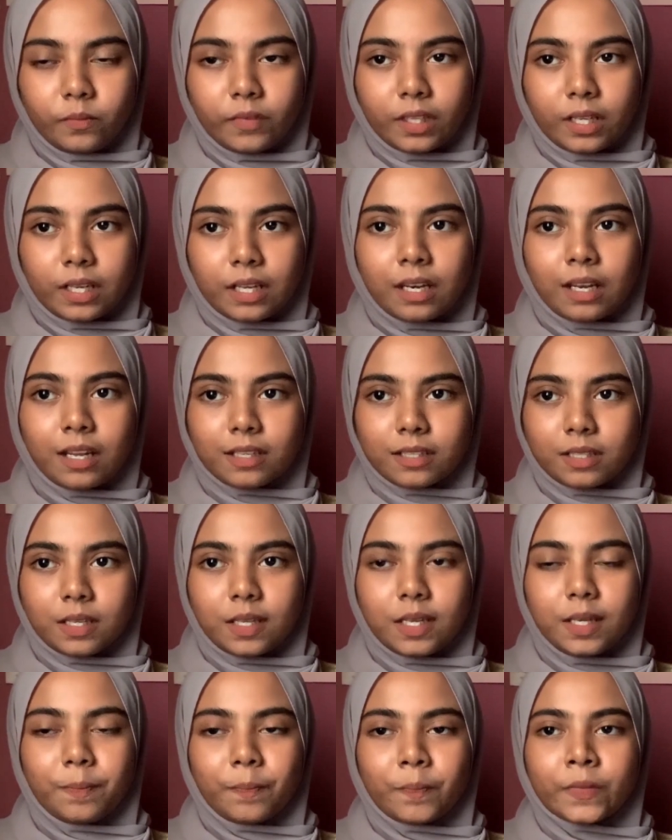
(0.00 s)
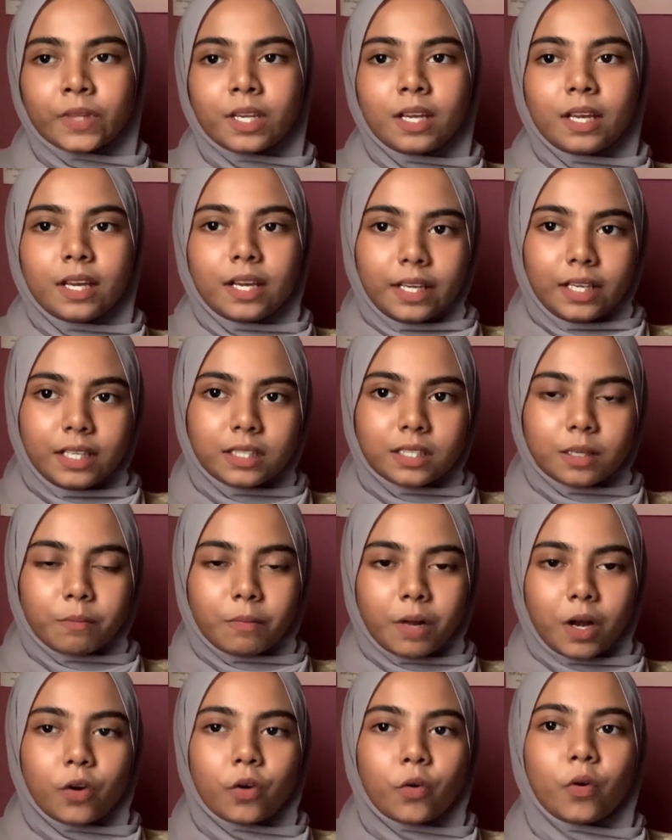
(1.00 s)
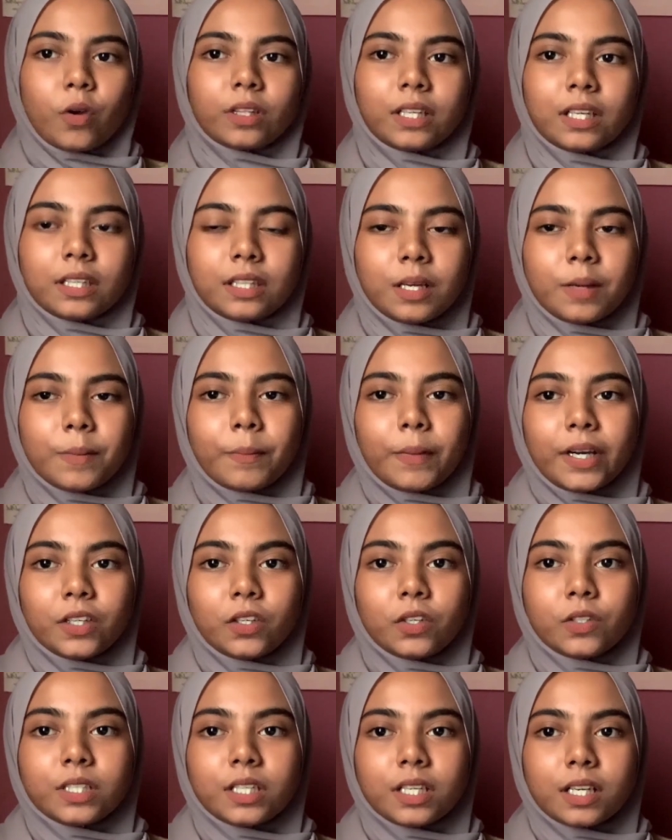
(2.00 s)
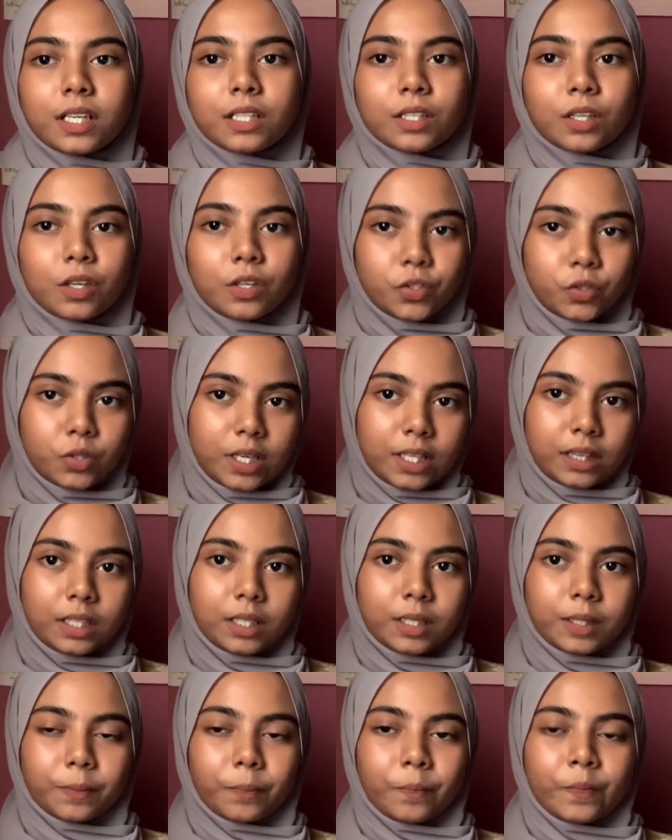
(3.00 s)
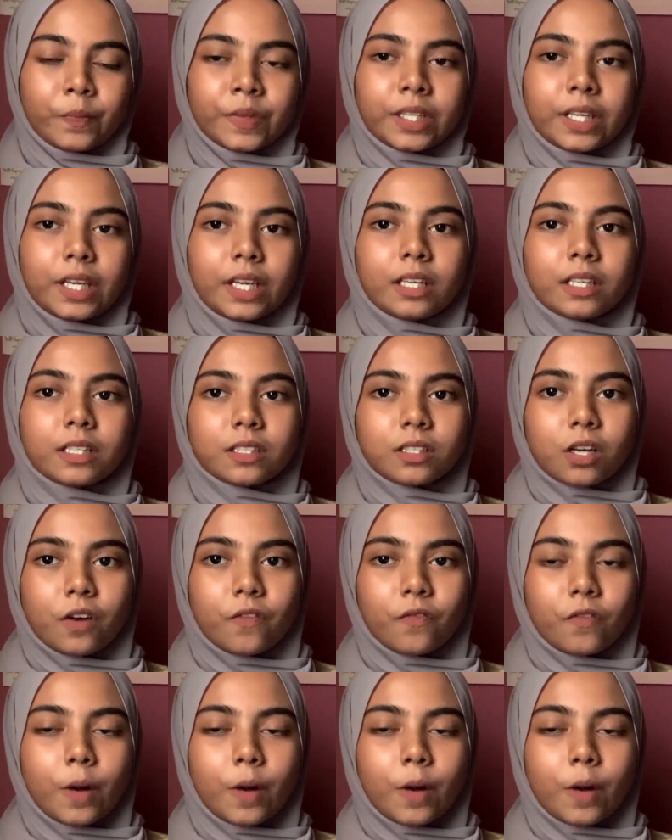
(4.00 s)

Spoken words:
Lastly, is about rotating biological contractor, in a short form